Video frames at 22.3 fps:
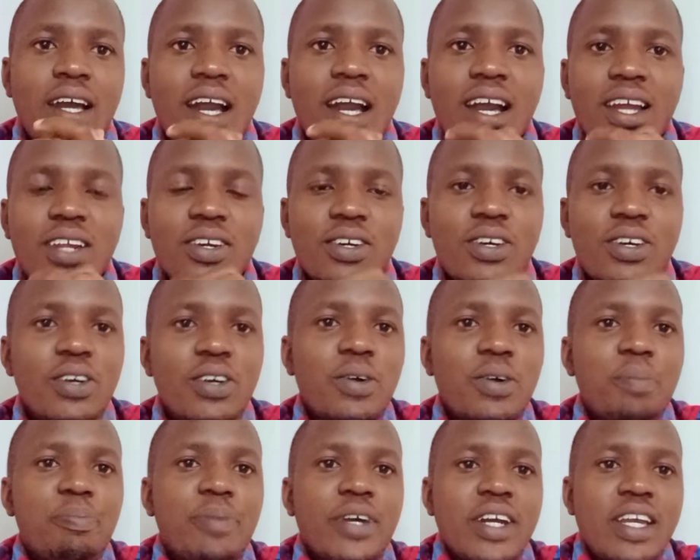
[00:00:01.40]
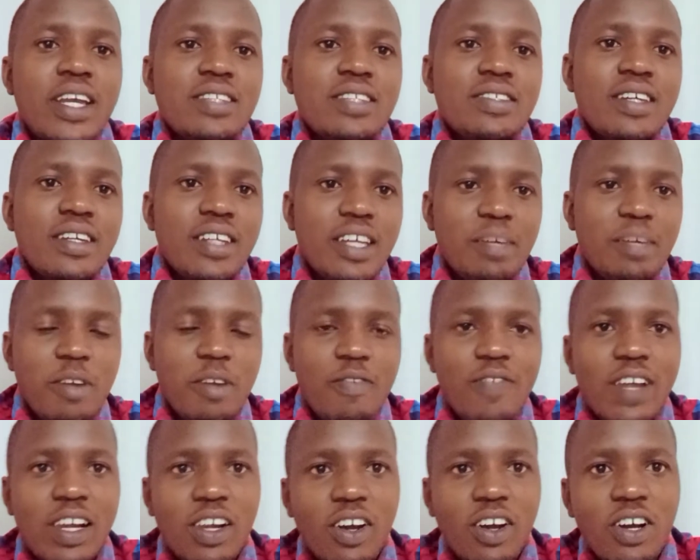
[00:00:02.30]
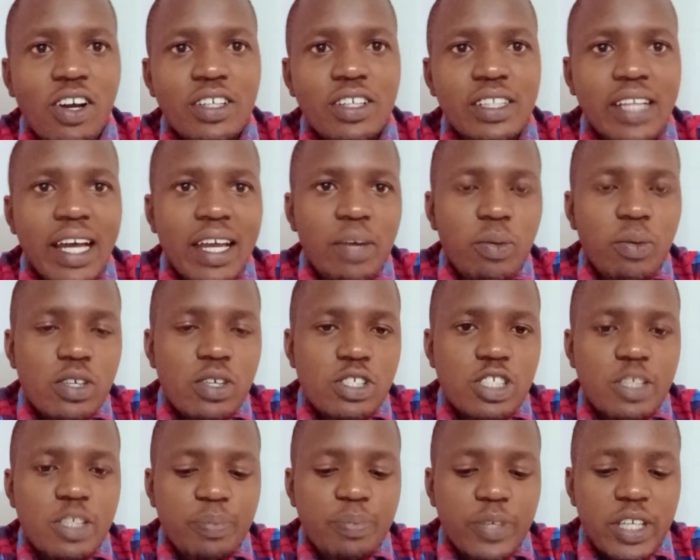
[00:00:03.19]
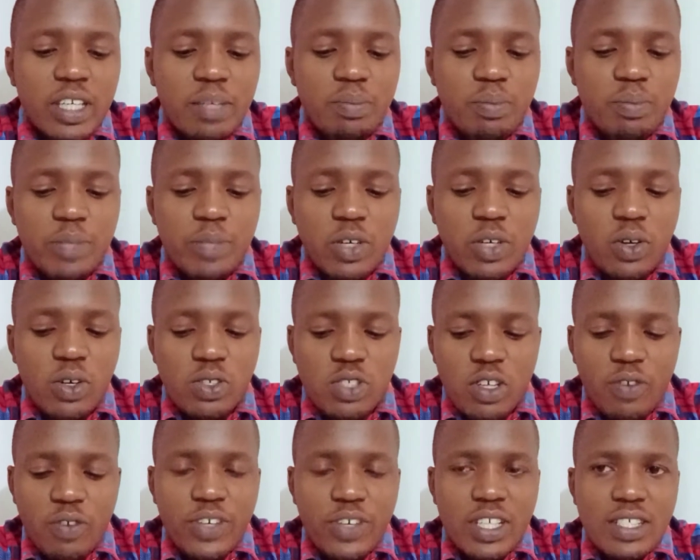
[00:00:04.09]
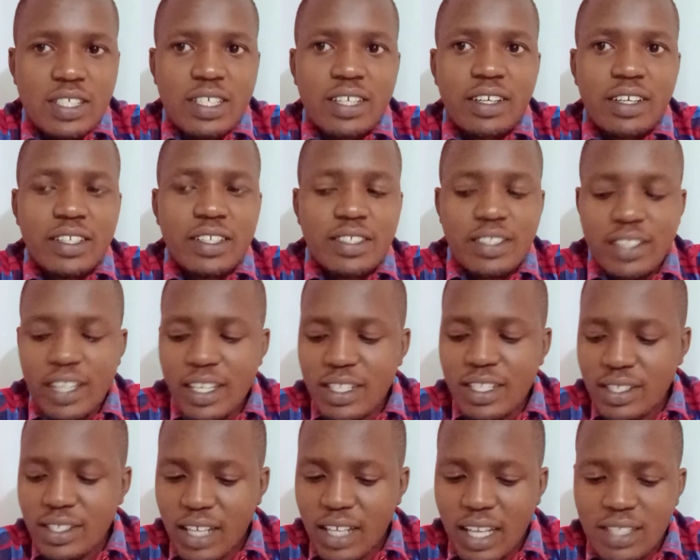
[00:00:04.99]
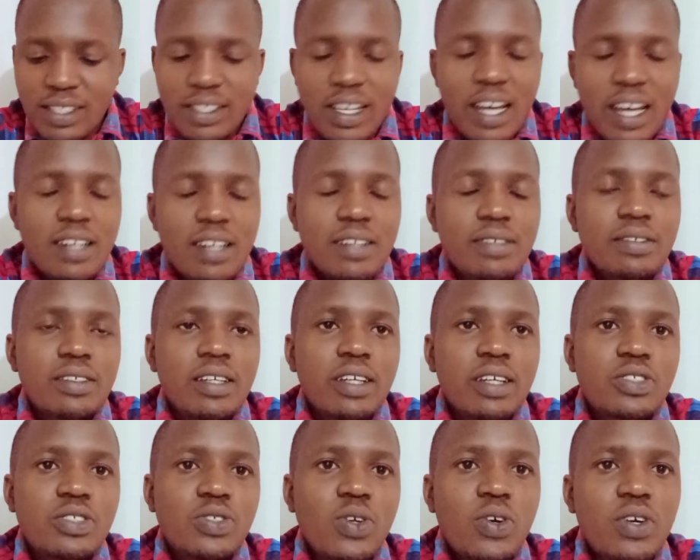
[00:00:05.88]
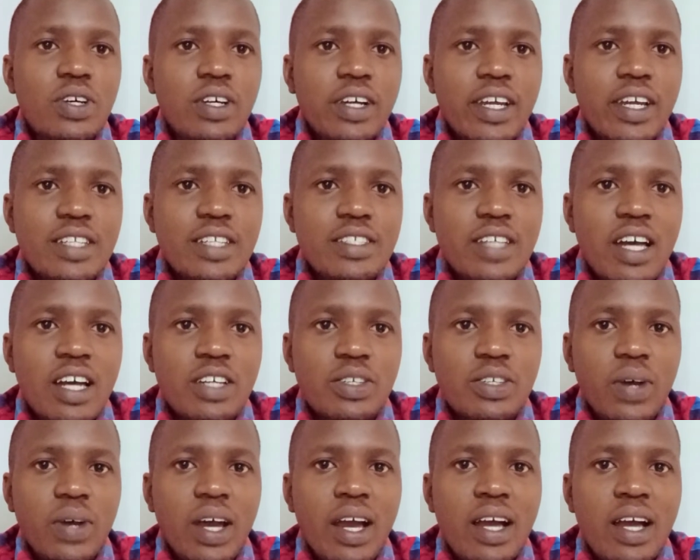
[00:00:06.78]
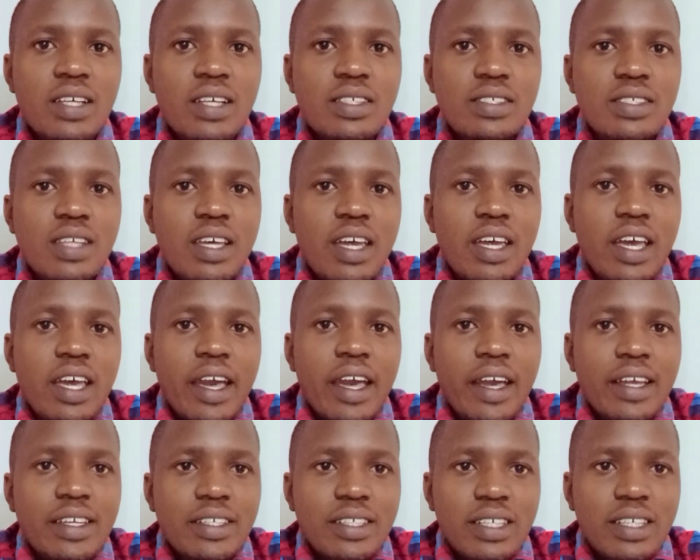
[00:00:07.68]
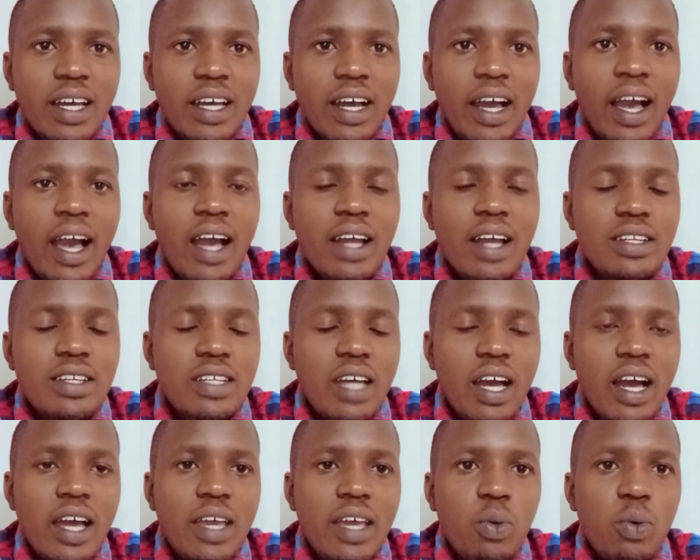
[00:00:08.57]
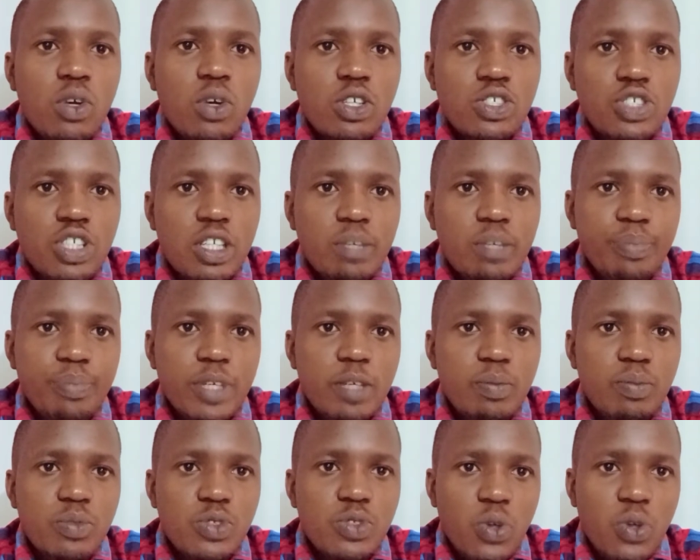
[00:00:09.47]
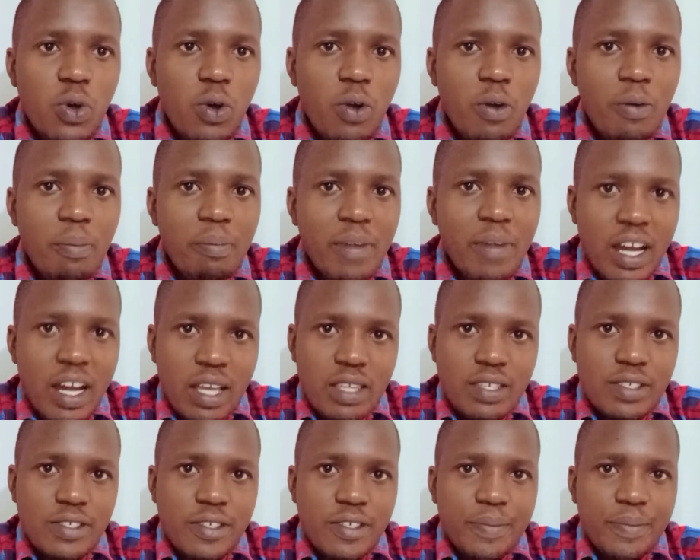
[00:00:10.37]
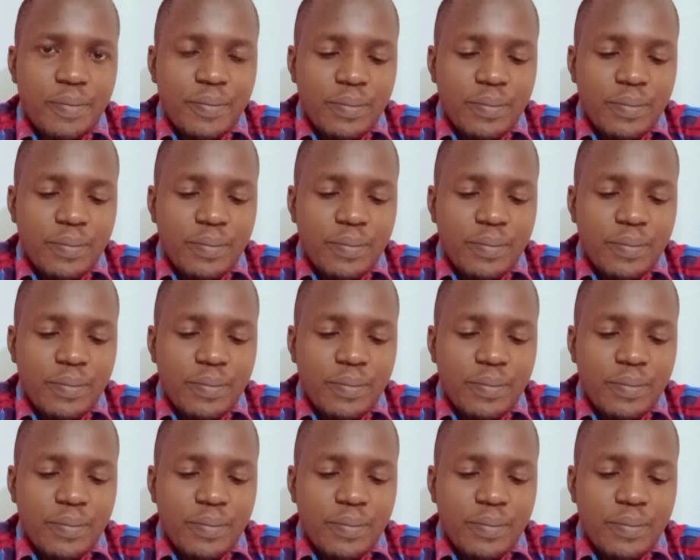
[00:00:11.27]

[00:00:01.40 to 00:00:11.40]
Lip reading: Hello, praise the name of the Lord. I worship him because of his greatness. He has done so great unto us, and I worship him so much.